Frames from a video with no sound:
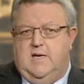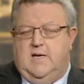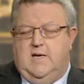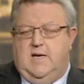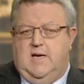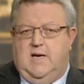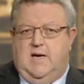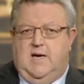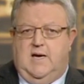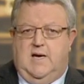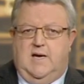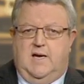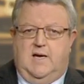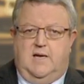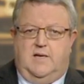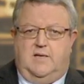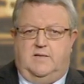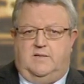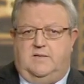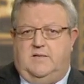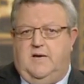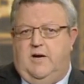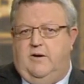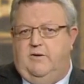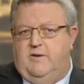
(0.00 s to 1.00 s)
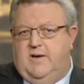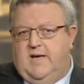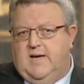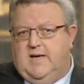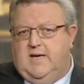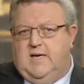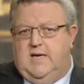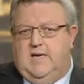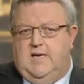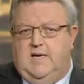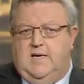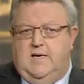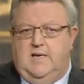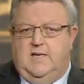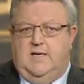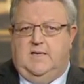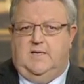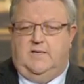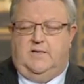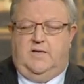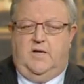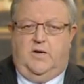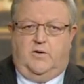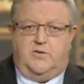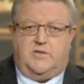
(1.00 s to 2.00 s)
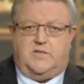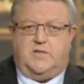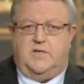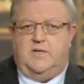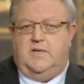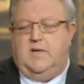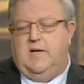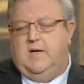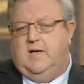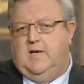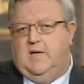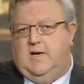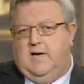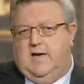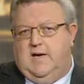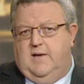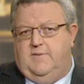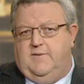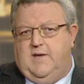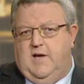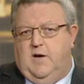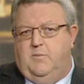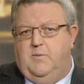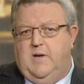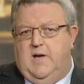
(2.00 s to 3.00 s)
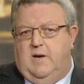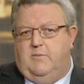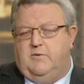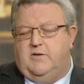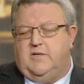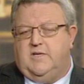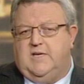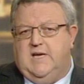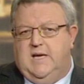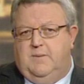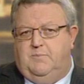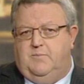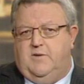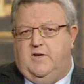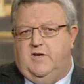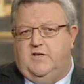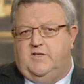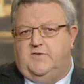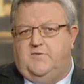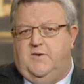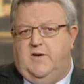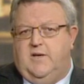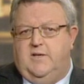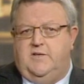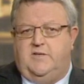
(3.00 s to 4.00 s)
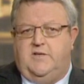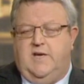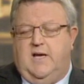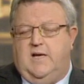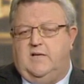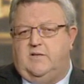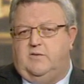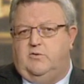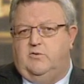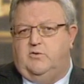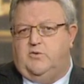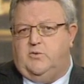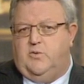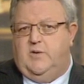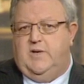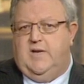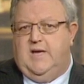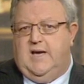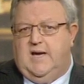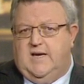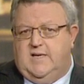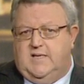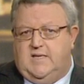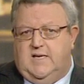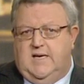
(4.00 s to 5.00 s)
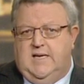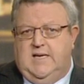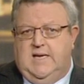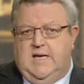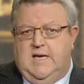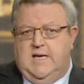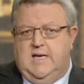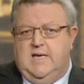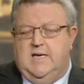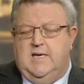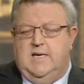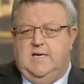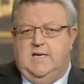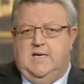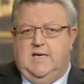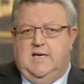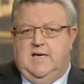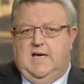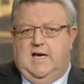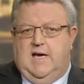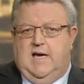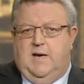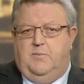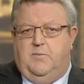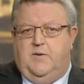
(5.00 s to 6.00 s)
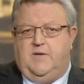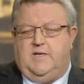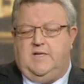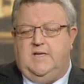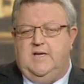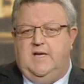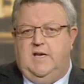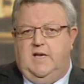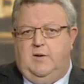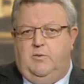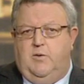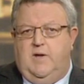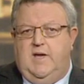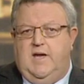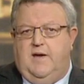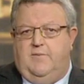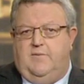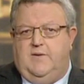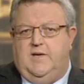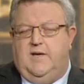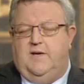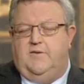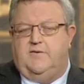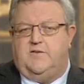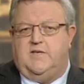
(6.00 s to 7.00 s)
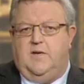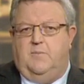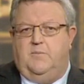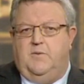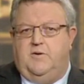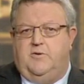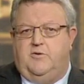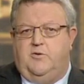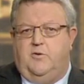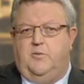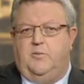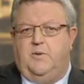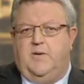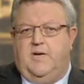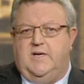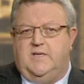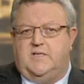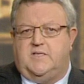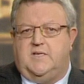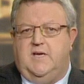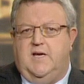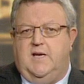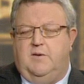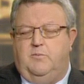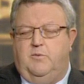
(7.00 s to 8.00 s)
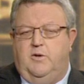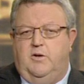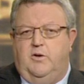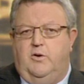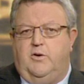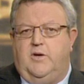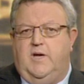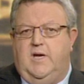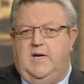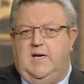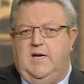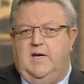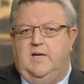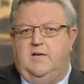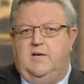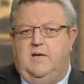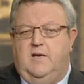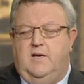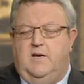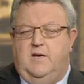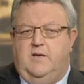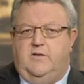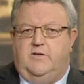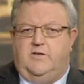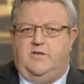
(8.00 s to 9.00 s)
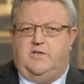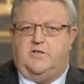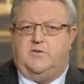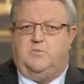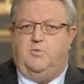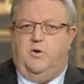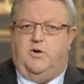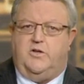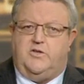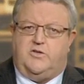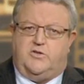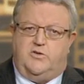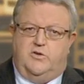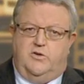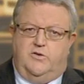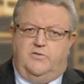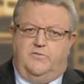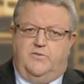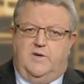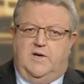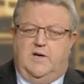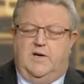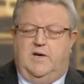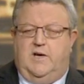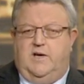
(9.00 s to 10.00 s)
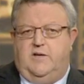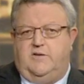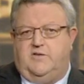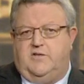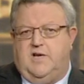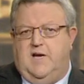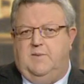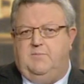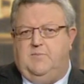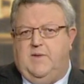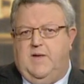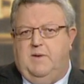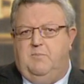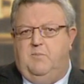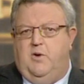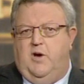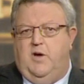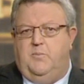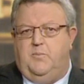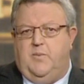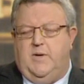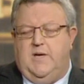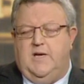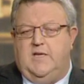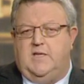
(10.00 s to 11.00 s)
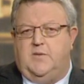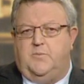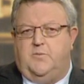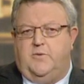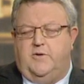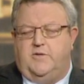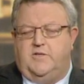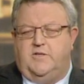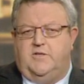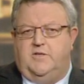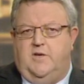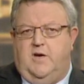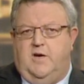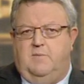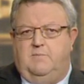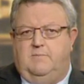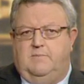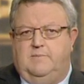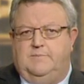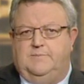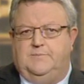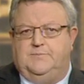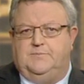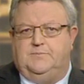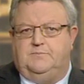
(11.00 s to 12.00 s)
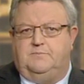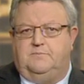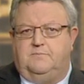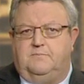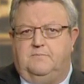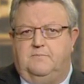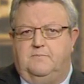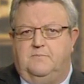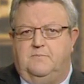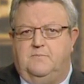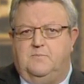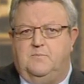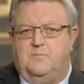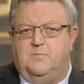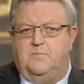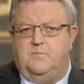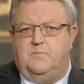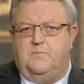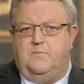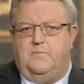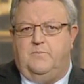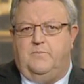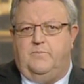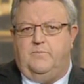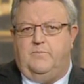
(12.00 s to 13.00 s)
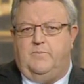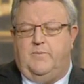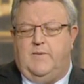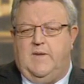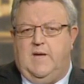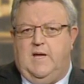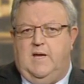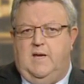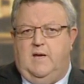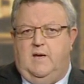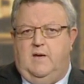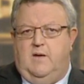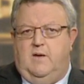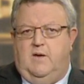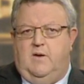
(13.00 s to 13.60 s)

Taranaki, Nelson. They'll be able to keep those funds out till 2018. But clearly we have to have something to replace that, and we're looking at just what sort of a shape that might be at the present time. More money, do you think?